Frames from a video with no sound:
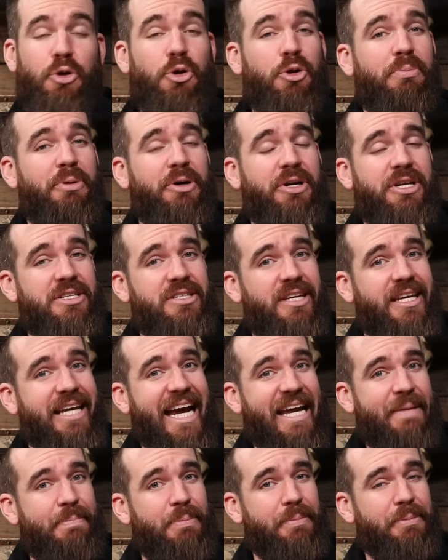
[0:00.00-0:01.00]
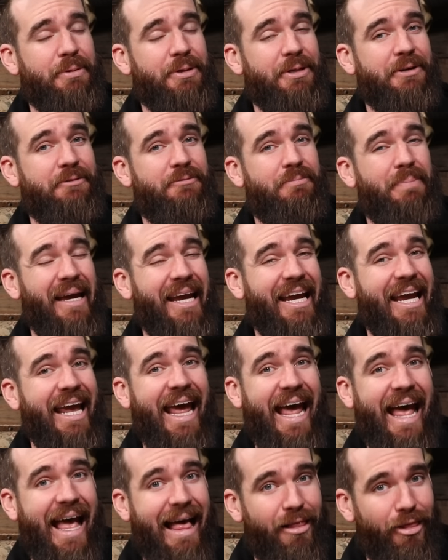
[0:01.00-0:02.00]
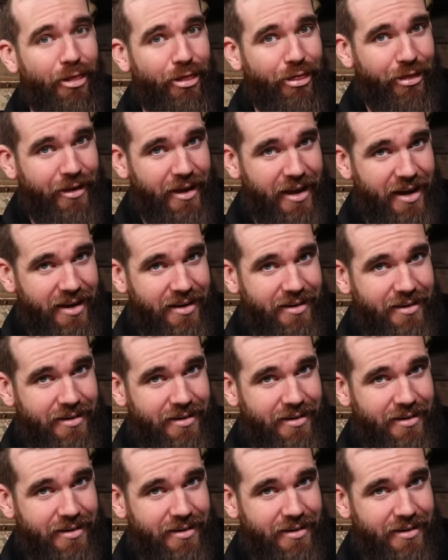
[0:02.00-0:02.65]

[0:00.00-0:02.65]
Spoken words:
all bodies are capable of being healthier.